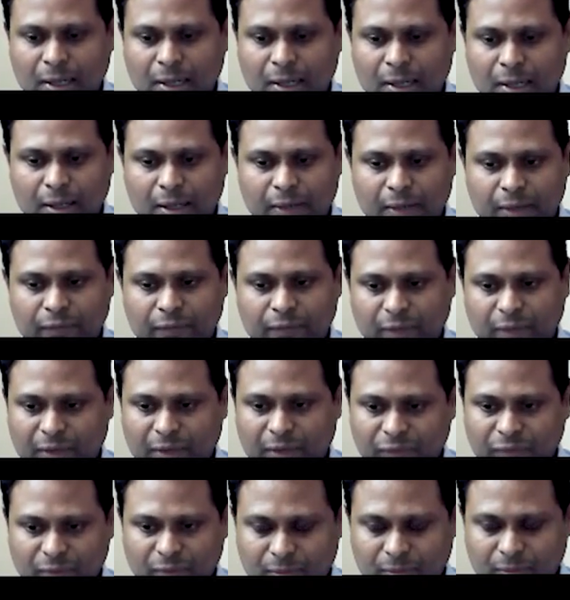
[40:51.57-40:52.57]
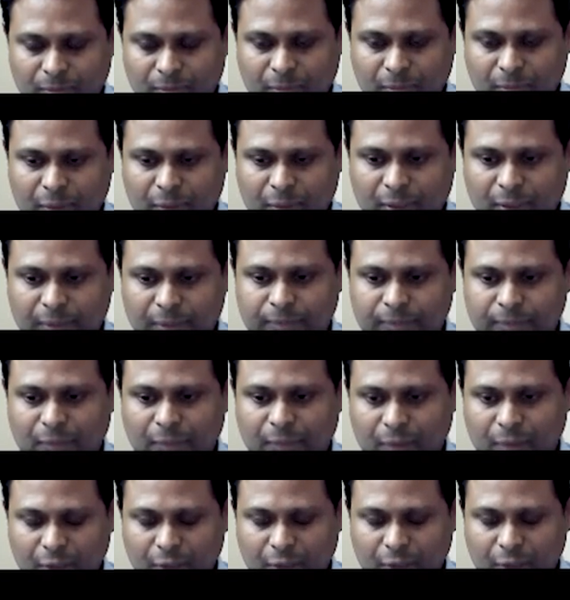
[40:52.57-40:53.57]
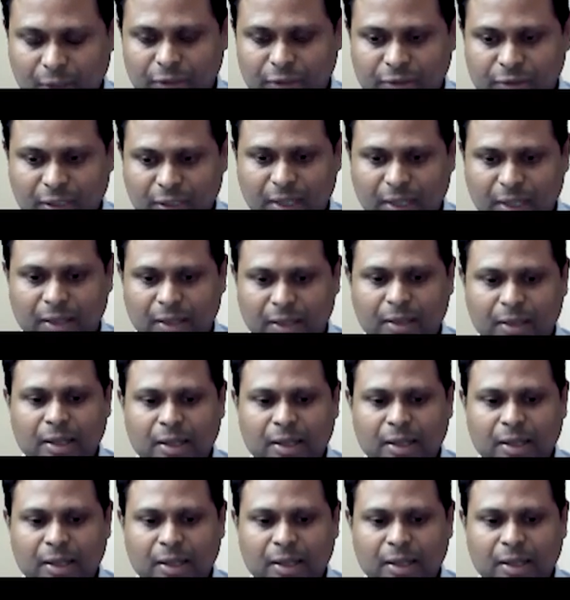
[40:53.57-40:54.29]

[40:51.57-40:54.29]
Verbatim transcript: uh, if you have some uh, alerts, then